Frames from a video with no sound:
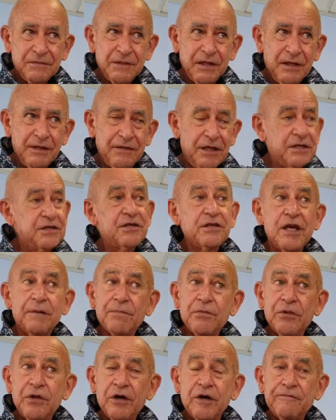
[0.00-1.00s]
Okay? They sit up
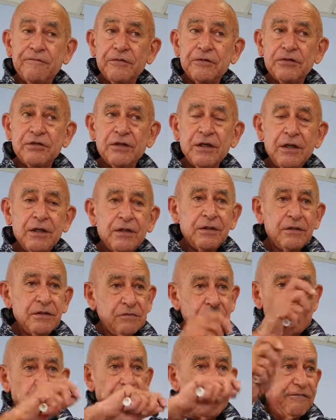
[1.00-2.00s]
in the office,
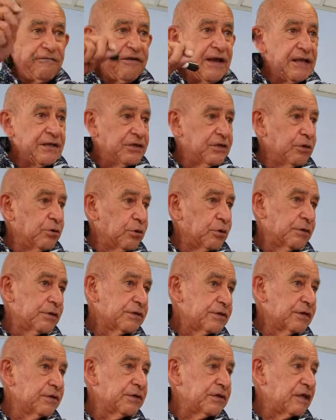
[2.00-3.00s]
write fancy
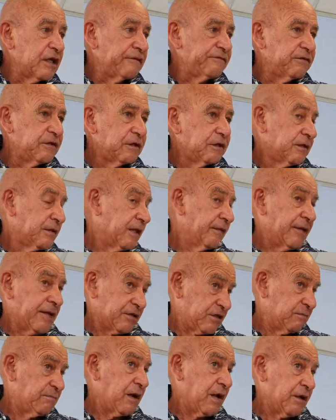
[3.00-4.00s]
orders and stuff, and
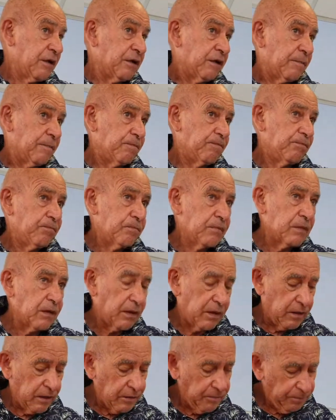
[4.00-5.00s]
that's about it.
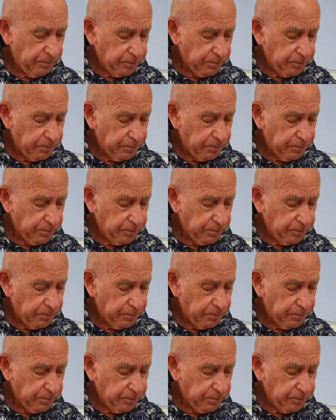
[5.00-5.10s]
Okay?